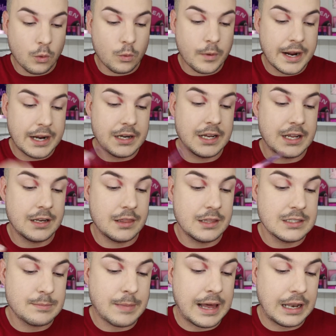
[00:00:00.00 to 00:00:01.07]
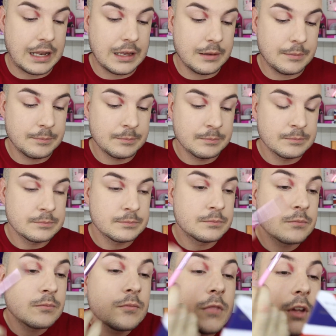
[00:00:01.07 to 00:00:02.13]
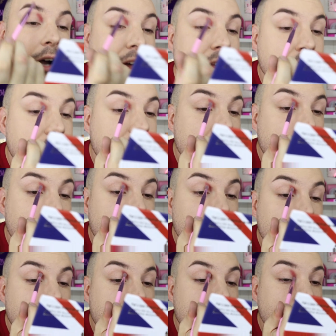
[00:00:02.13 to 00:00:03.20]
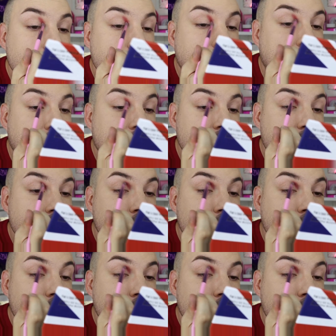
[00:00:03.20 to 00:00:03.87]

red in this palette. I think they're both really good palettes